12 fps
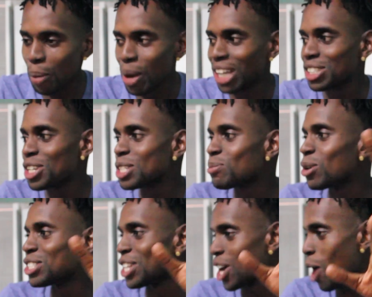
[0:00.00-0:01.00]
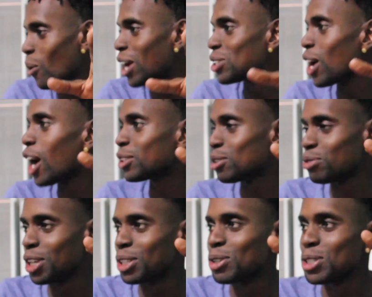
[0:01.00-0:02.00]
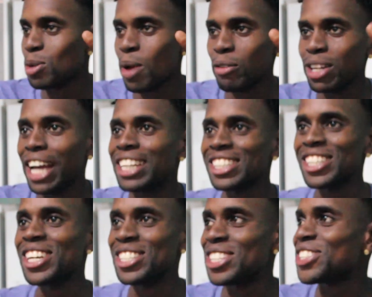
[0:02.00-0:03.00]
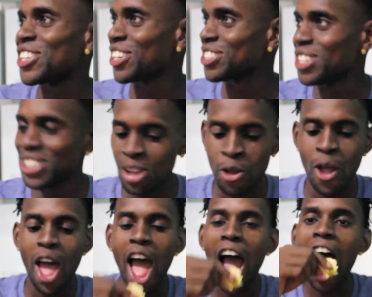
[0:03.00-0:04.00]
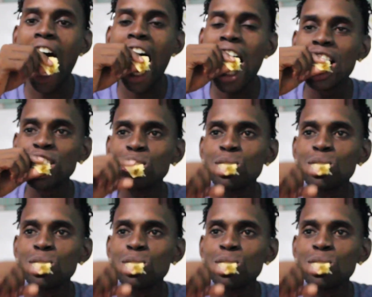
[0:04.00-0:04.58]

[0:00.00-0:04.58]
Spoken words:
My taste buds take a while to activate, you know, so I feel like taste it. Alright.